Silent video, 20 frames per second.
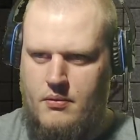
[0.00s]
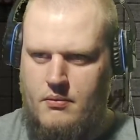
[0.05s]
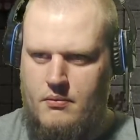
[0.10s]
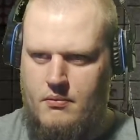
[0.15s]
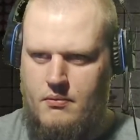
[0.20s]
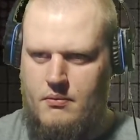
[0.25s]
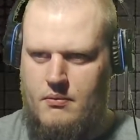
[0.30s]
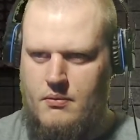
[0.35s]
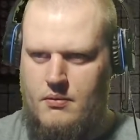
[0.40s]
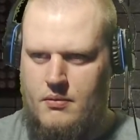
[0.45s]

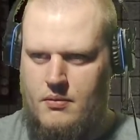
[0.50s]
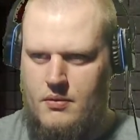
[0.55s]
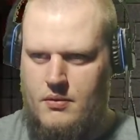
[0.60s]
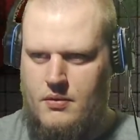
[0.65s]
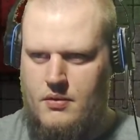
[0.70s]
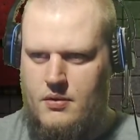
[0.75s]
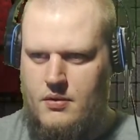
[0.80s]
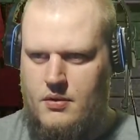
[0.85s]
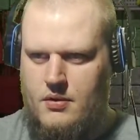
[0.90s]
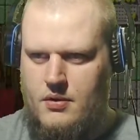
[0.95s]

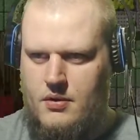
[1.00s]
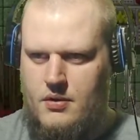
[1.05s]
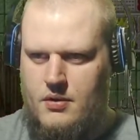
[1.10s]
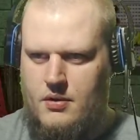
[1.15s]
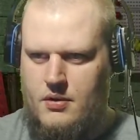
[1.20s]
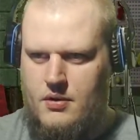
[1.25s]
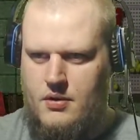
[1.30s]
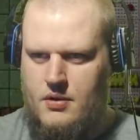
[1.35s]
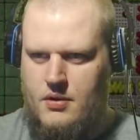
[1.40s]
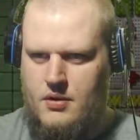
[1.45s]

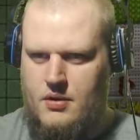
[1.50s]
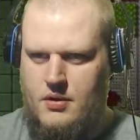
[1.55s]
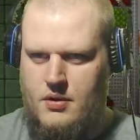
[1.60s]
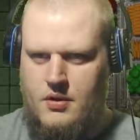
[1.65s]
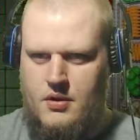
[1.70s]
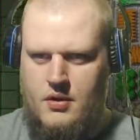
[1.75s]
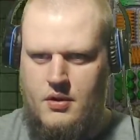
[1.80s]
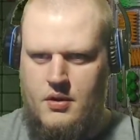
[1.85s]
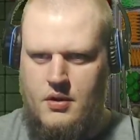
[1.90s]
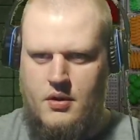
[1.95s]

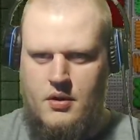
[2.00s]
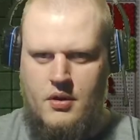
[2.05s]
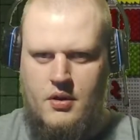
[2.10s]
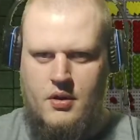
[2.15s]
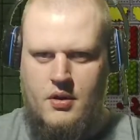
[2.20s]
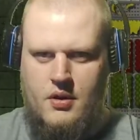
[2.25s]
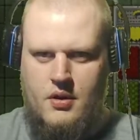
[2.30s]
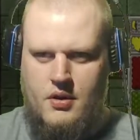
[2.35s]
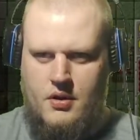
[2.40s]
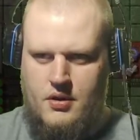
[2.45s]

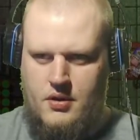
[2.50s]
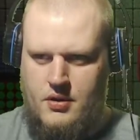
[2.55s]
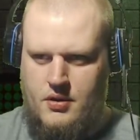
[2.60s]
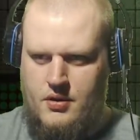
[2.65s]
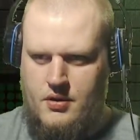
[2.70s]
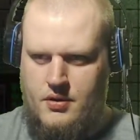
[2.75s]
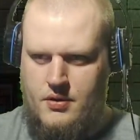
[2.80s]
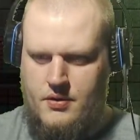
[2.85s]
(silence)